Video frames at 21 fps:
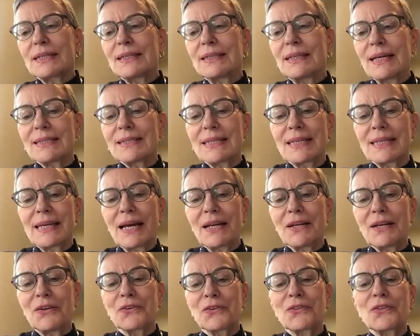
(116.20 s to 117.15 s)
I'd like to
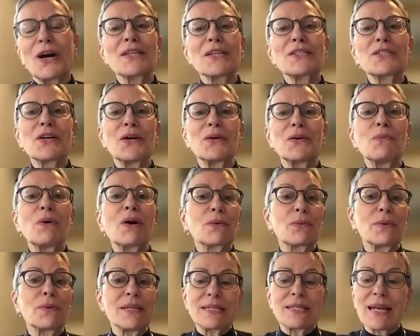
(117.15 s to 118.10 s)
get your thoughts on where
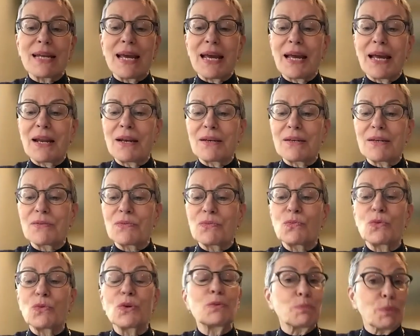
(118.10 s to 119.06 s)
we stand
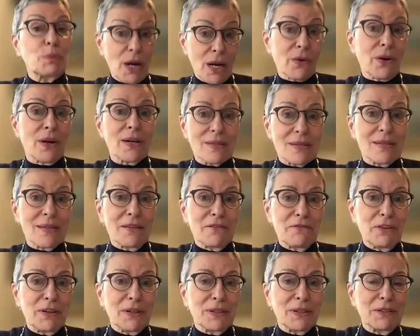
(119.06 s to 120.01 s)
with progress in the
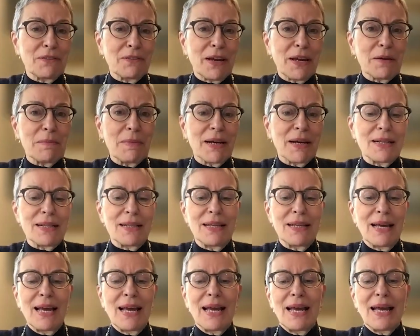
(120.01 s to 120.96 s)
field of AML.
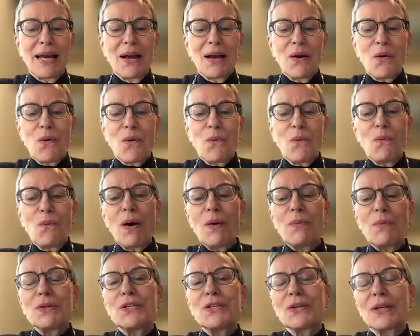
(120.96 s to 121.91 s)

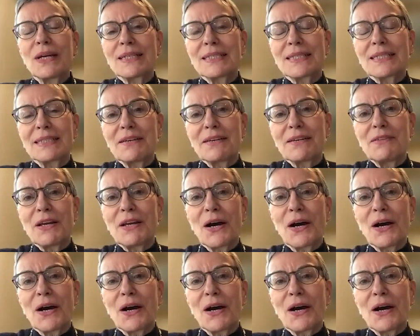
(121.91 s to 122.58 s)
What would you like to leave the